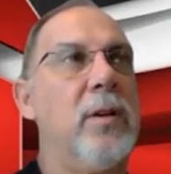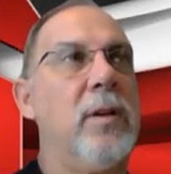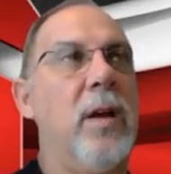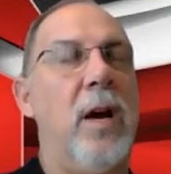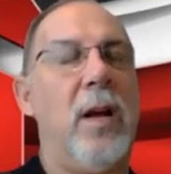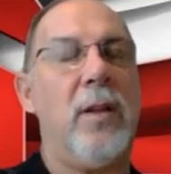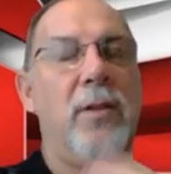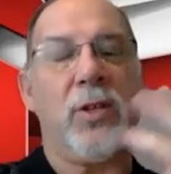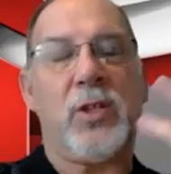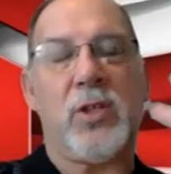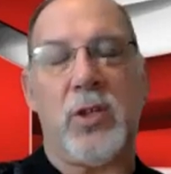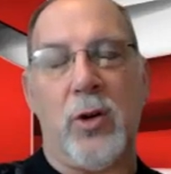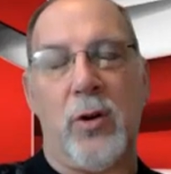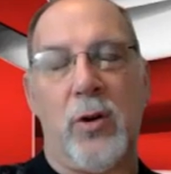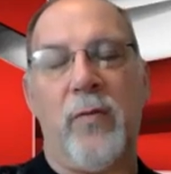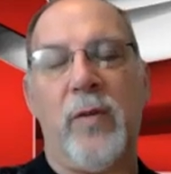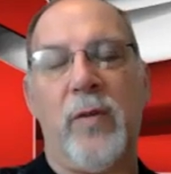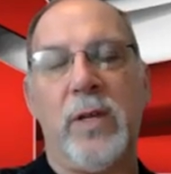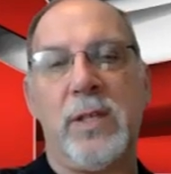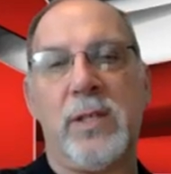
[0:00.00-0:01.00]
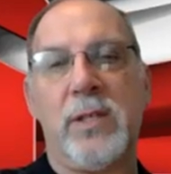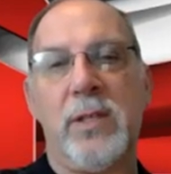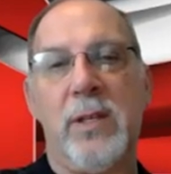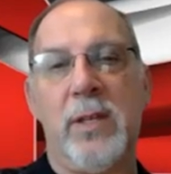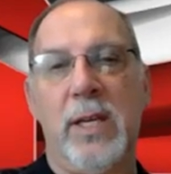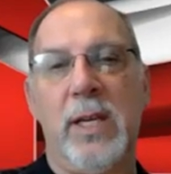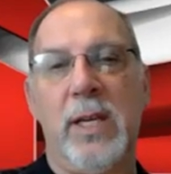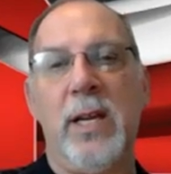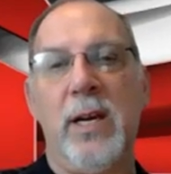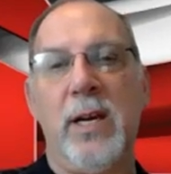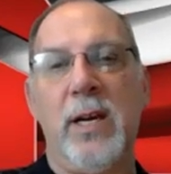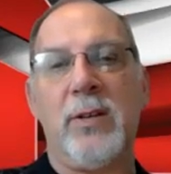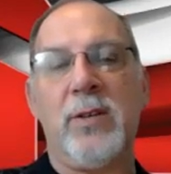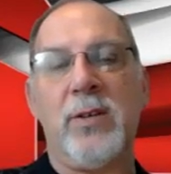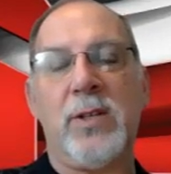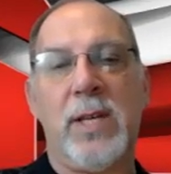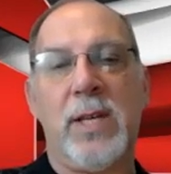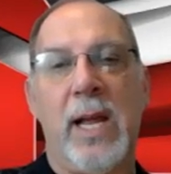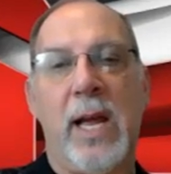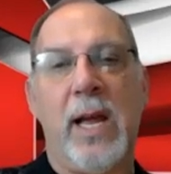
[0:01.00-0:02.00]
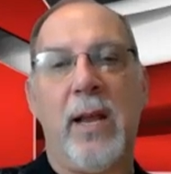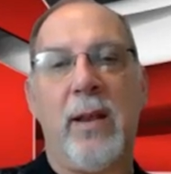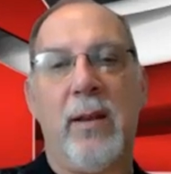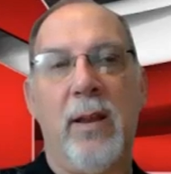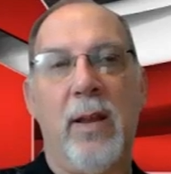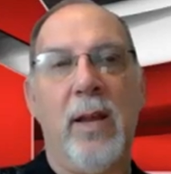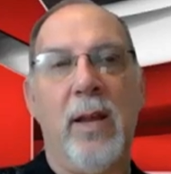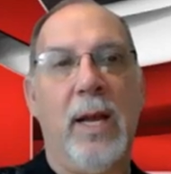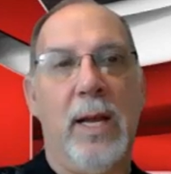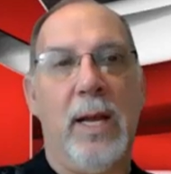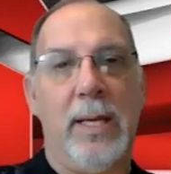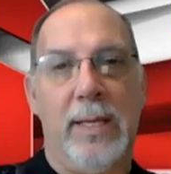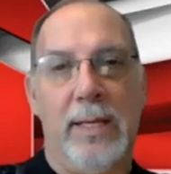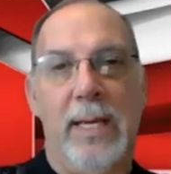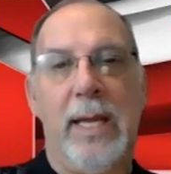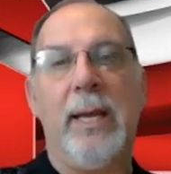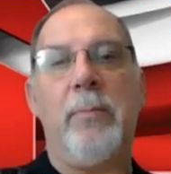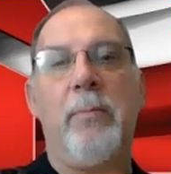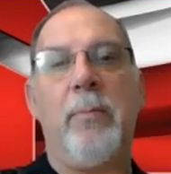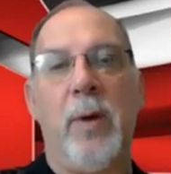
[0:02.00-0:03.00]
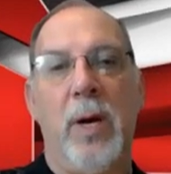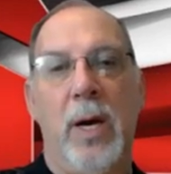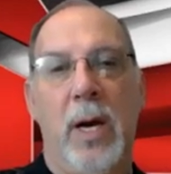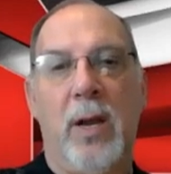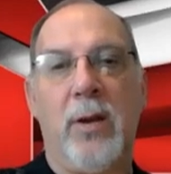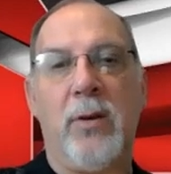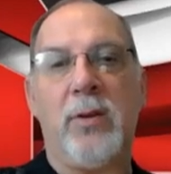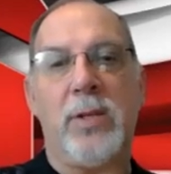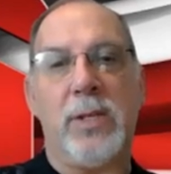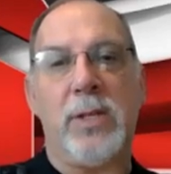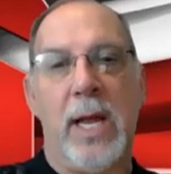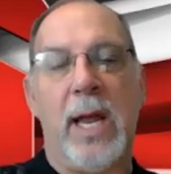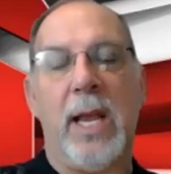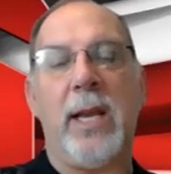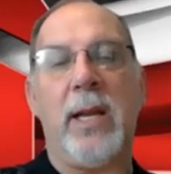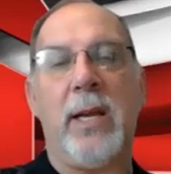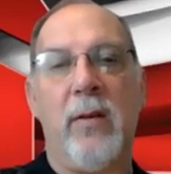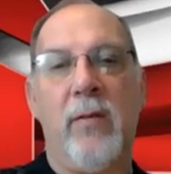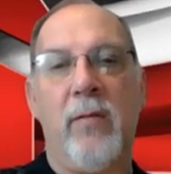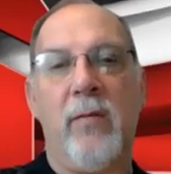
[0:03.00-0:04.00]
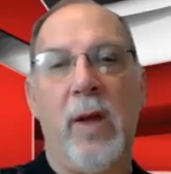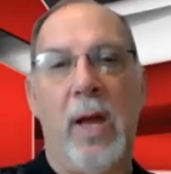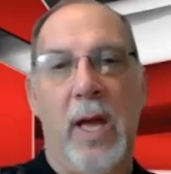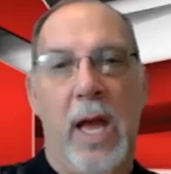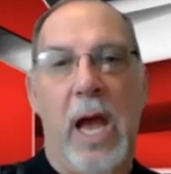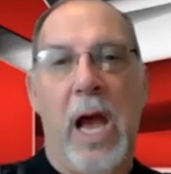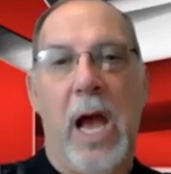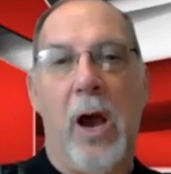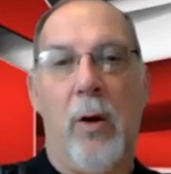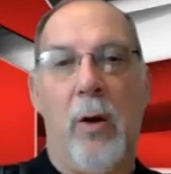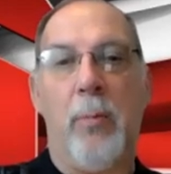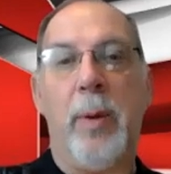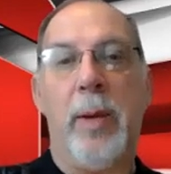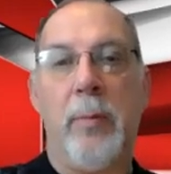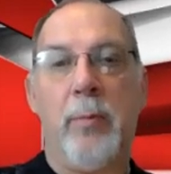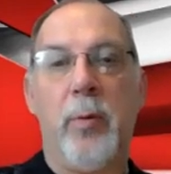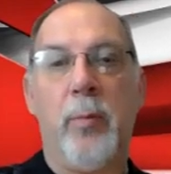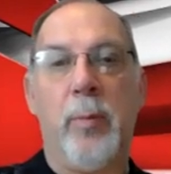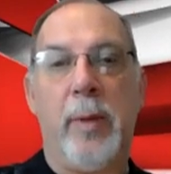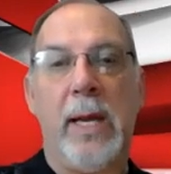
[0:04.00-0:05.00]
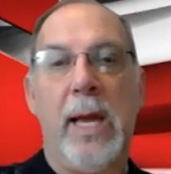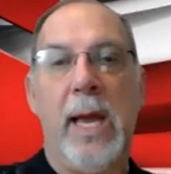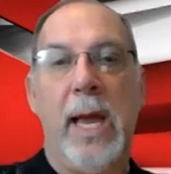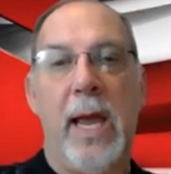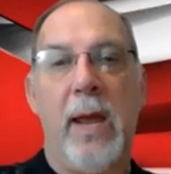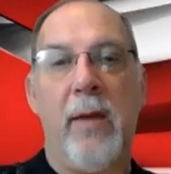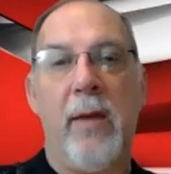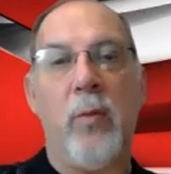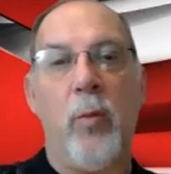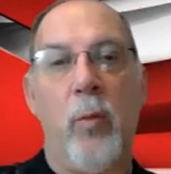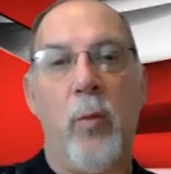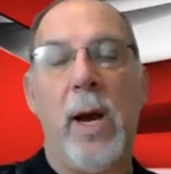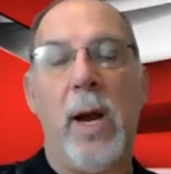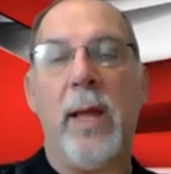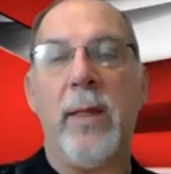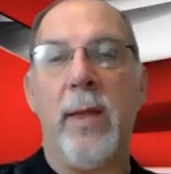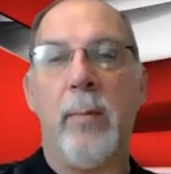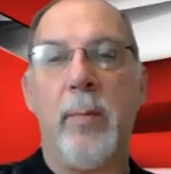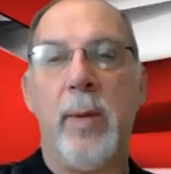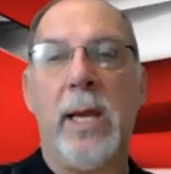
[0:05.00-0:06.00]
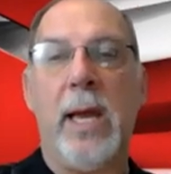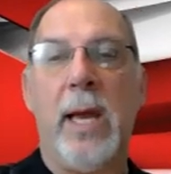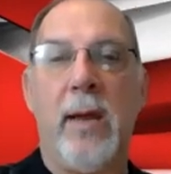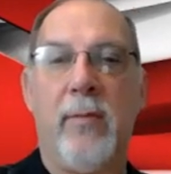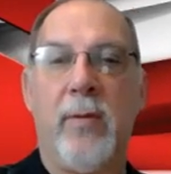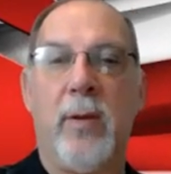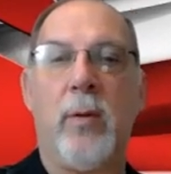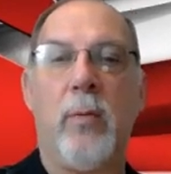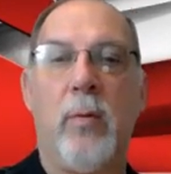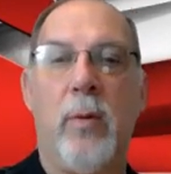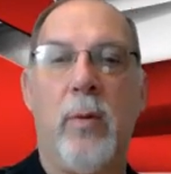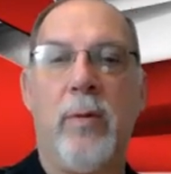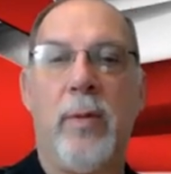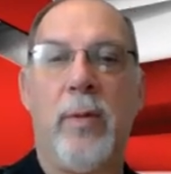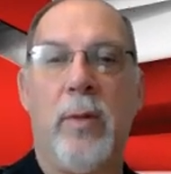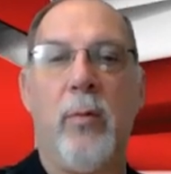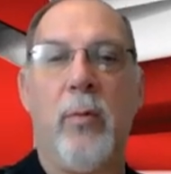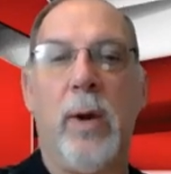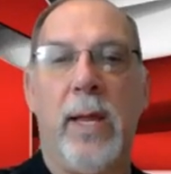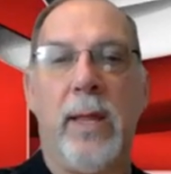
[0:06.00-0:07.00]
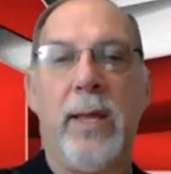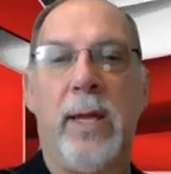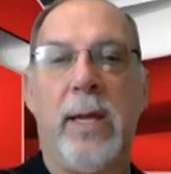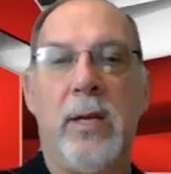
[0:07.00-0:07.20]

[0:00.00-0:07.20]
on the surface. You need to understand deep understanding of how people behave and why they behave the way they